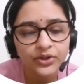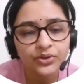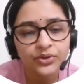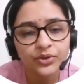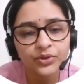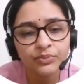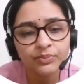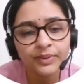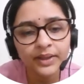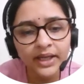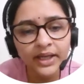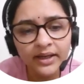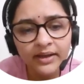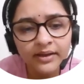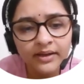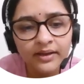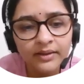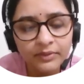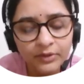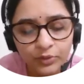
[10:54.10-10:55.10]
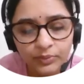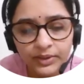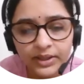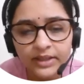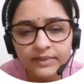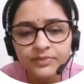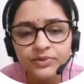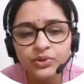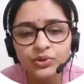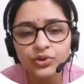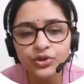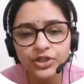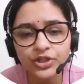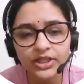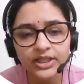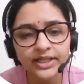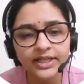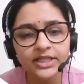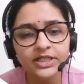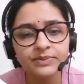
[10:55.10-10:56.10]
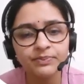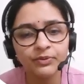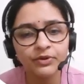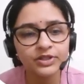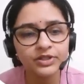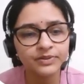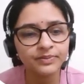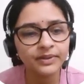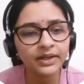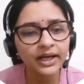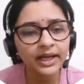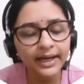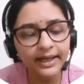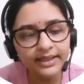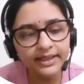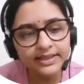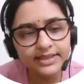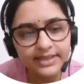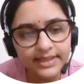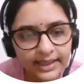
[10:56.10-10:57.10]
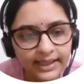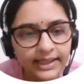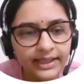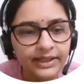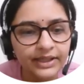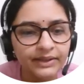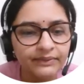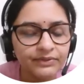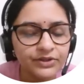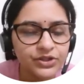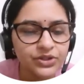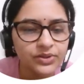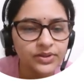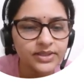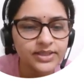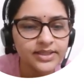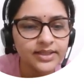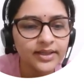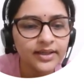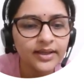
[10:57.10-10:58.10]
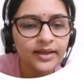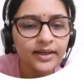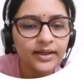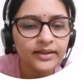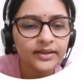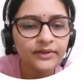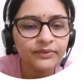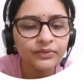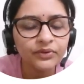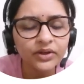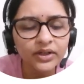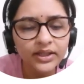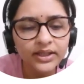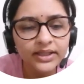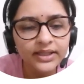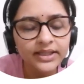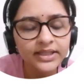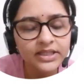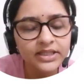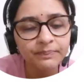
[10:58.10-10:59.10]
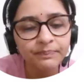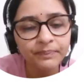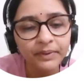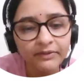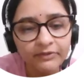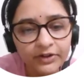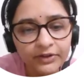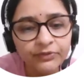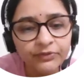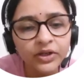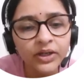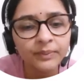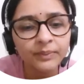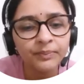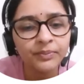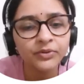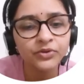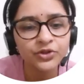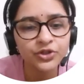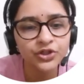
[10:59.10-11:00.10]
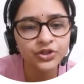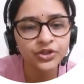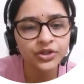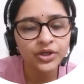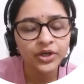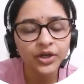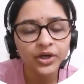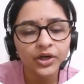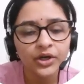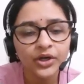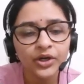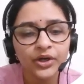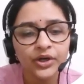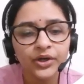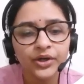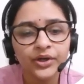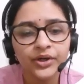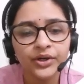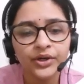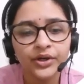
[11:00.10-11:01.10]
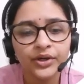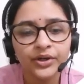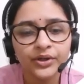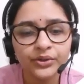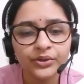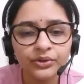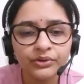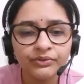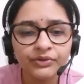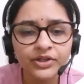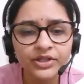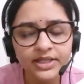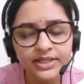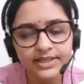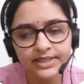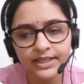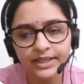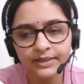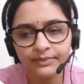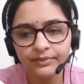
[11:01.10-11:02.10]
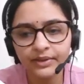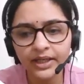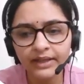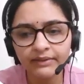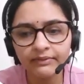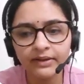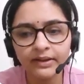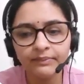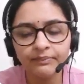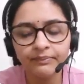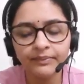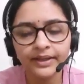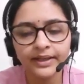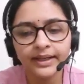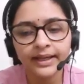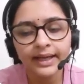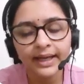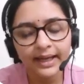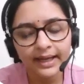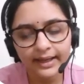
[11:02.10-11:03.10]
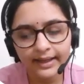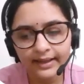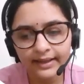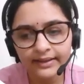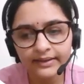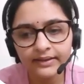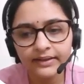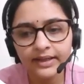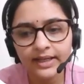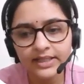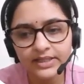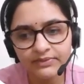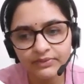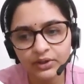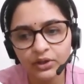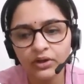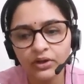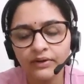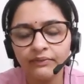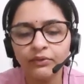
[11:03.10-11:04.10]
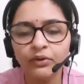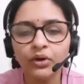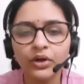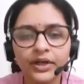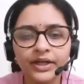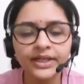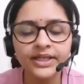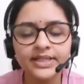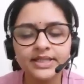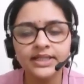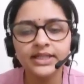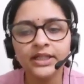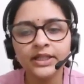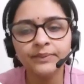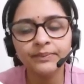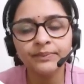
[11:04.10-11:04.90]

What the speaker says: to be to become socially responsible and skilled individuals. Therefore, it is a powerful approach tool for sustainable development. And as we have already seen in the